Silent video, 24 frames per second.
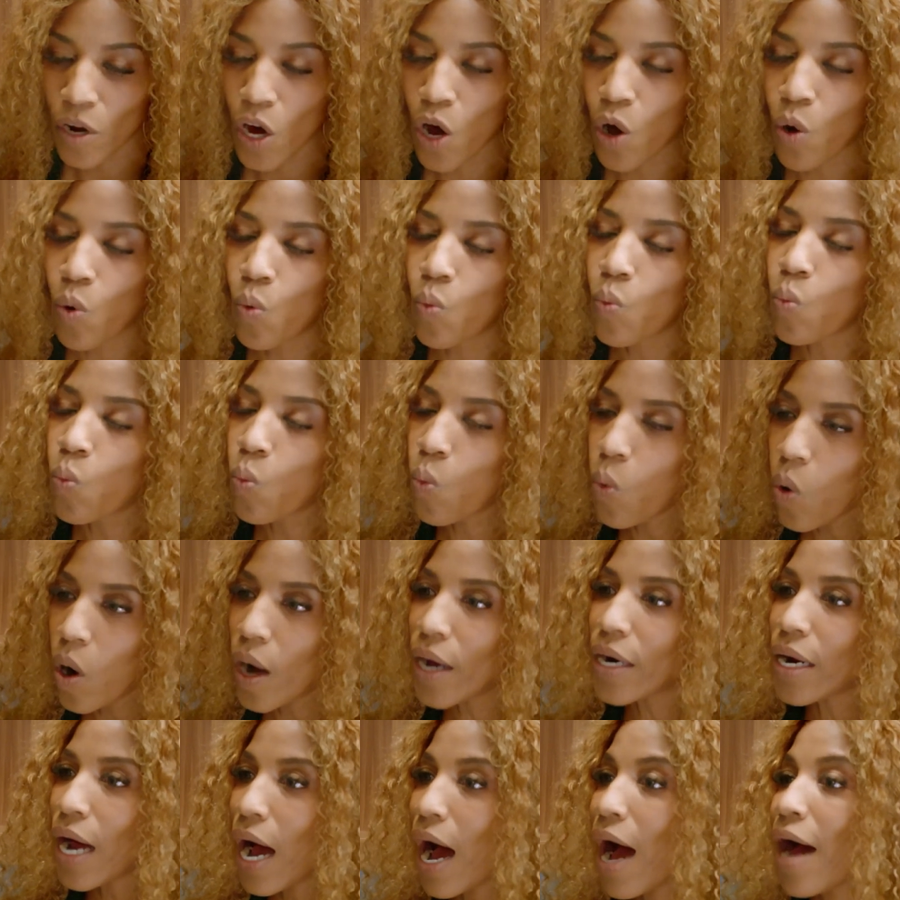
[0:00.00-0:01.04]
know
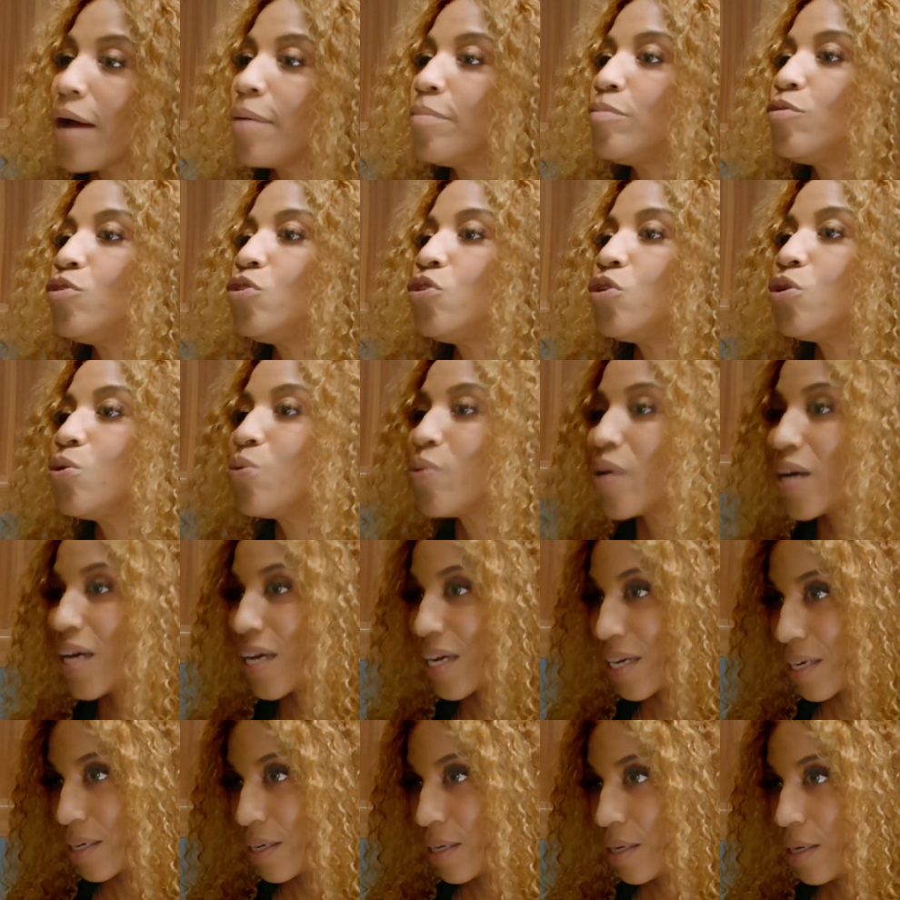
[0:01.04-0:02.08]
what I'm
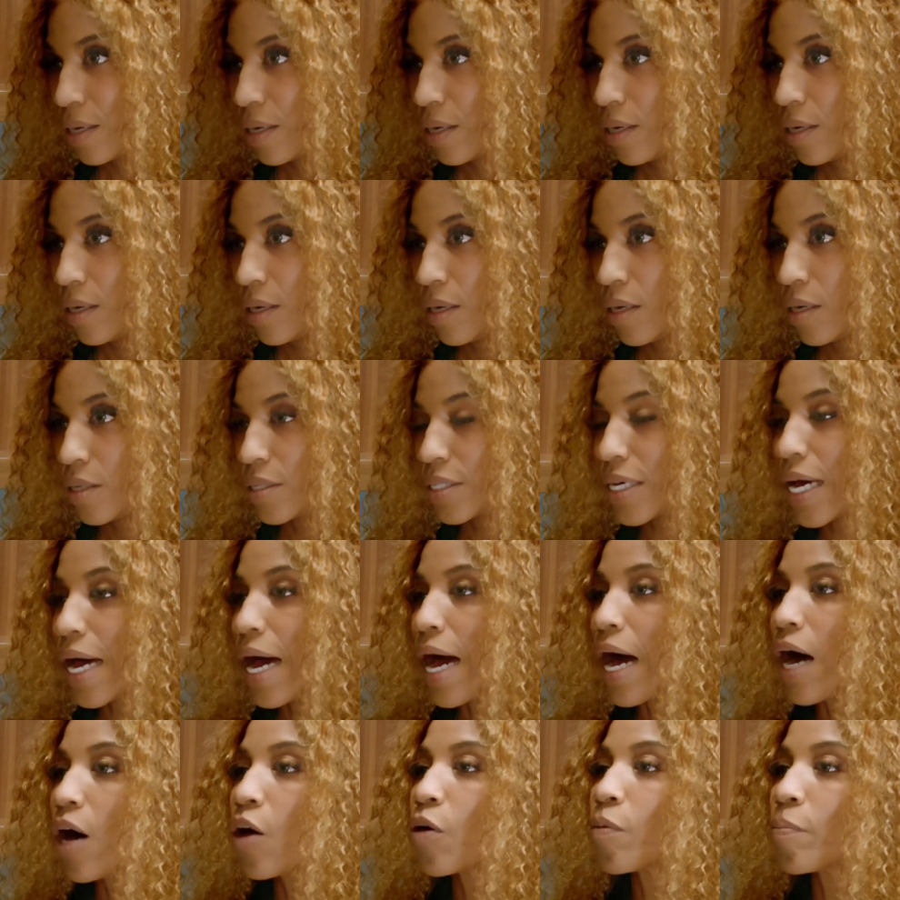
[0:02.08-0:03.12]
doing to
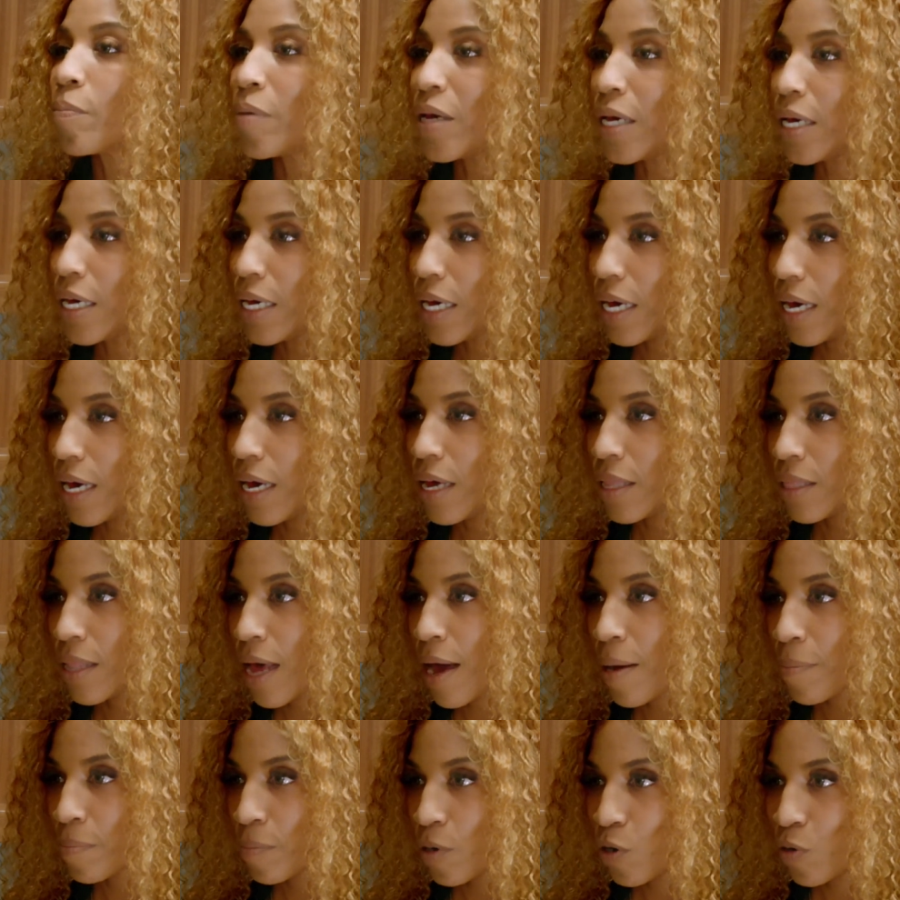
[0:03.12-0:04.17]
help me in
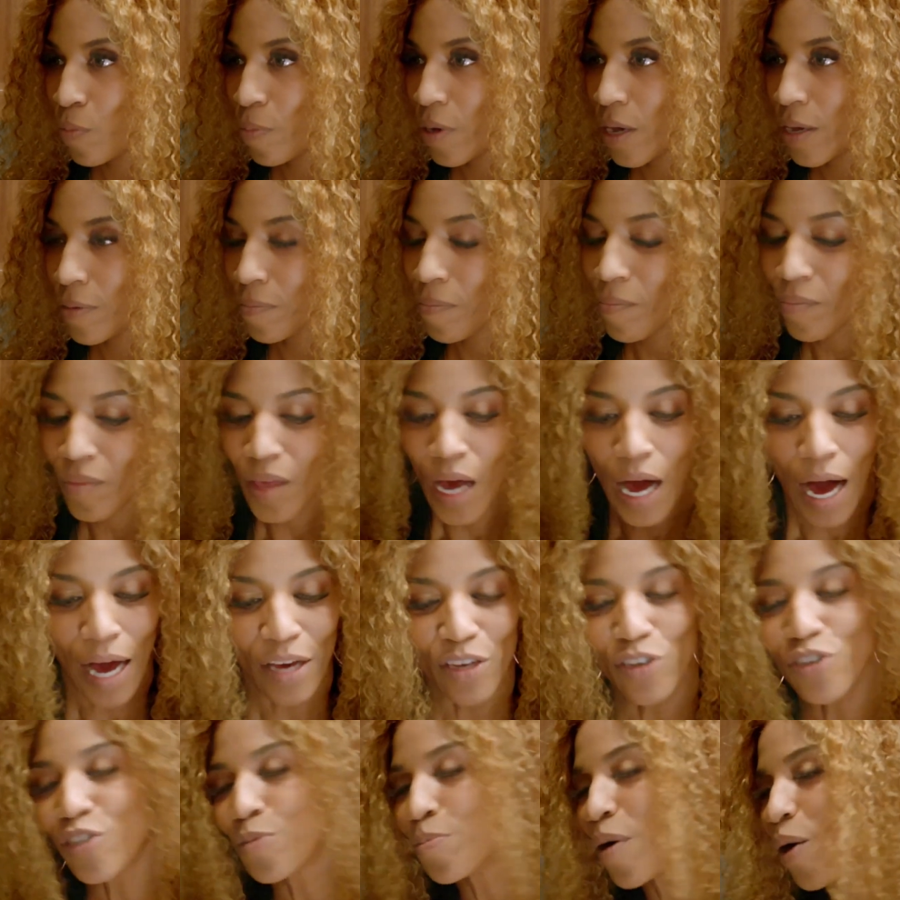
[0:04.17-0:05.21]
that moment. I
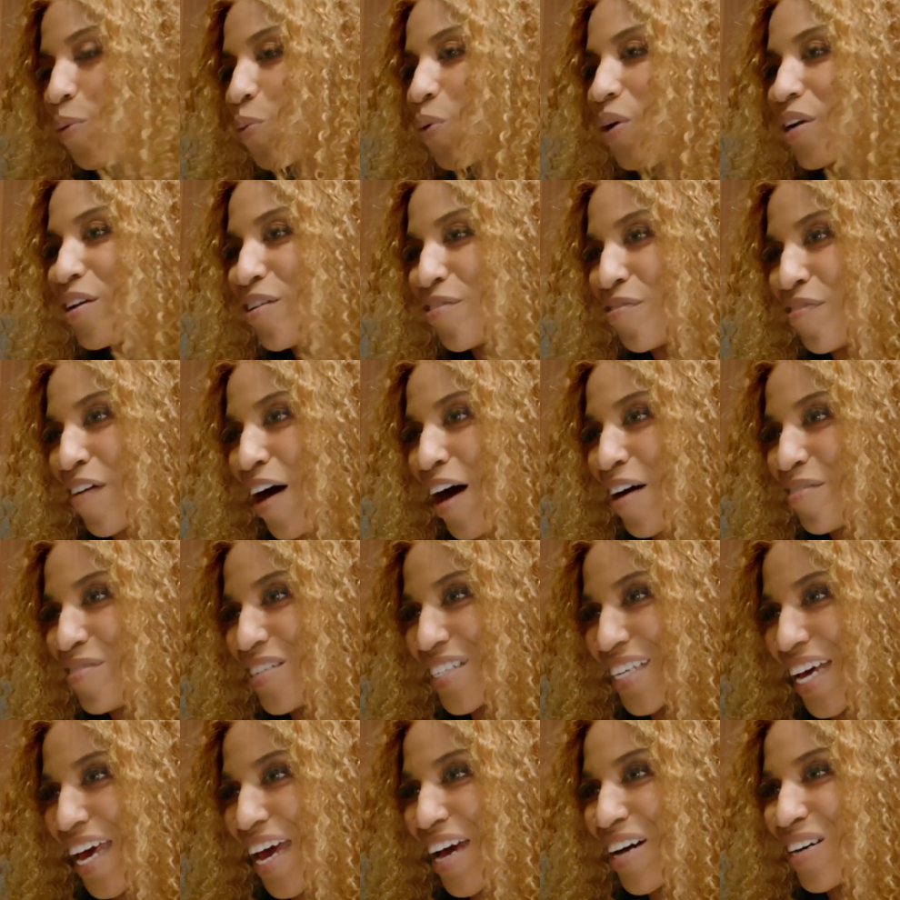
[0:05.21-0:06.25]
use my 1 to 5
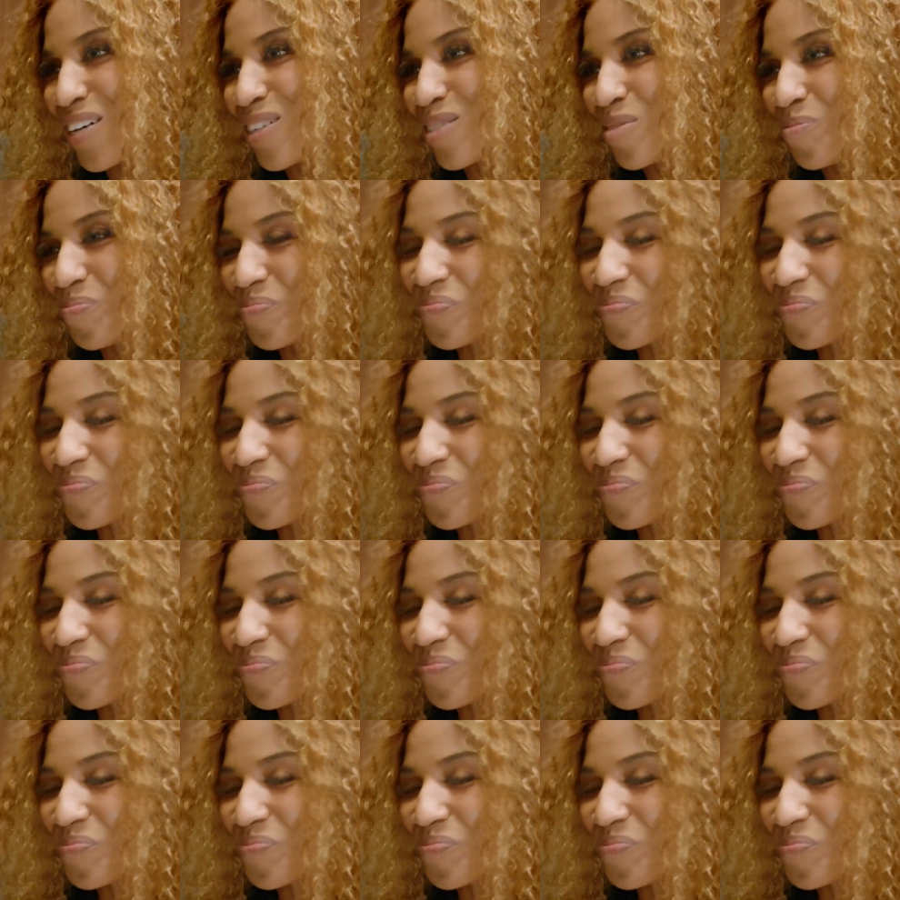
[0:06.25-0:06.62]
scale.